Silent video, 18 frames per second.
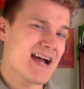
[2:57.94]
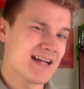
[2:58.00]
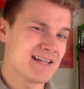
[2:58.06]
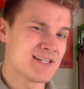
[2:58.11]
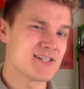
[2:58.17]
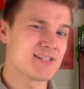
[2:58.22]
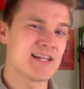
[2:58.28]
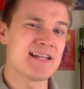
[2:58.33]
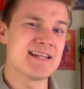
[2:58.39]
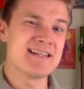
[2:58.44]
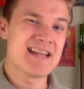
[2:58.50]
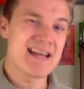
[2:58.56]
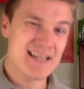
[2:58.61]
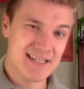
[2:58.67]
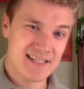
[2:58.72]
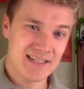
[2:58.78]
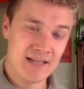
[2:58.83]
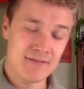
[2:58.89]
just a
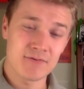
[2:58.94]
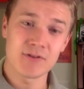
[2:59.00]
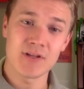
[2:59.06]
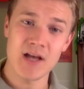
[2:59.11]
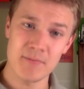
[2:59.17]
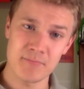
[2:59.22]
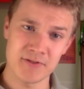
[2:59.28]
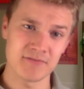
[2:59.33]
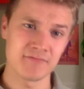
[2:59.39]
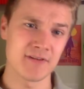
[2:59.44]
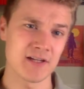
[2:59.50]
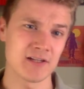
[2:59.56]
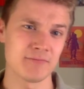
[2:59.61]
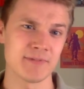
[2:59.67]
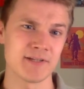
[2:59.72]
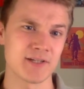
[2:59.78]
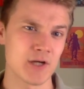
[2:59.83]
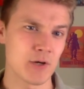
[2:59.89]
next level up
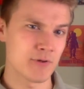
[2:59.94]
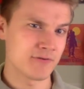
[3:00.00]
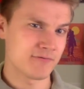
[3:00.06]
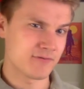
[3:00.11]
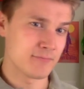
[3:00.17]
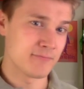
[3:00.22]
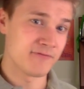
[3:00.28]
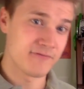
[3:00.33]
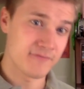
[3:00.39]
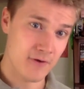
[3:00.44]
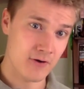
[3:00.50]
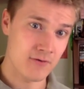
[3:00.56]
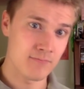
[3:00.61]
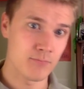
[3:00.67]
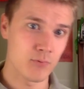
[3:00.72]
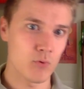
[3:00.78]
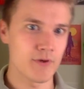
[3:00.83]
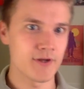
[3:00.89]
development, going from
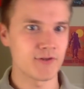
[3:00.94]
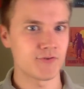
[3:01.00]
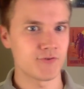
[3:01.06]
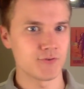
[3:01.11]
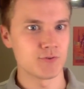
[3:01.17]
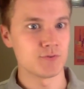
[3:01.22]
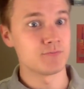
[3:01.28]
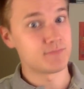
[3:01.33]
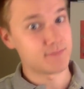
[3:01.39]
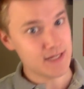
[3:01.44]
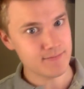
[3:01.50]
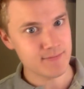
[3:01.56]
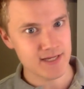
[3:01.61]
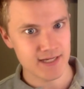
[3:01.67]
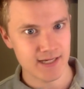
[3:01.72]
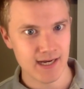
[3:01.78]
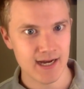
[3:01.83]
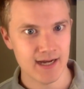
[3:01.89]
farm boy to
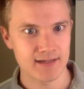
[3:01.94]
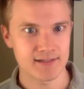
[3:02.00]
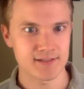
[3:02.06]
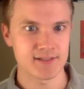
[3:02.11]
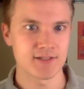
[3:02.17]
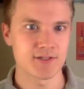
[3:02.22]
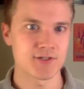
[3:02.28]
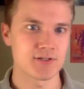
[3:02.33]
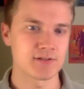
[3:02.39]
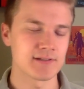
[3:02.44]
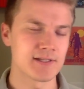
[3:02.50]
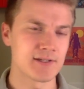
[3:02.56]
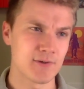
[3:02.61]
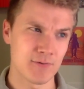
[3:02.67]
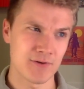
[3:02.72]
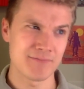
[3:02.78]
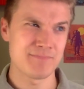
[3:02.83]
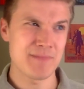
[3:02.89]
demigod, essentially.
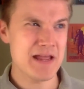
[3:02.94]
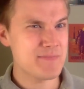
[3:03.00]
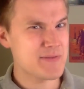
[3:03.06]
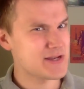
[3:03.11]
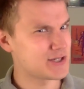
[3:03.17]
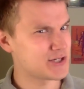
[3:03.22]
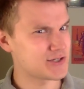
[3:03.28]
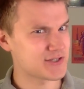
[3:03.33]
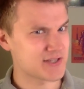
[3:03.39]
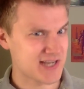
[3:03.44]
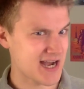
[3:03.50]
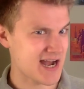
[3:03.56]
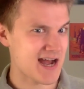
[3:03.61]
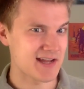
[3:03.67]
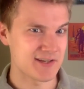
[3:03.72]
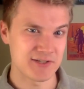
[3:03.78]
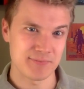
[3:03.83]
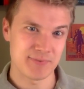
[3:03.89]
Or maybe just
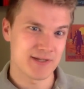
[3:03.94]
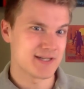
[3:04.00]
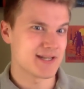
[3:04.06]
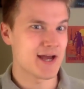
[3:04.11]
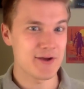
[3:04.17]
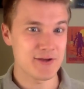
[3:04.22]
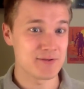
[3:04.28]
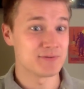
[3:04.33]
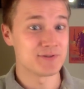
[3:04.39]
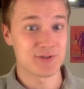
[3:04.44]
god, depending how you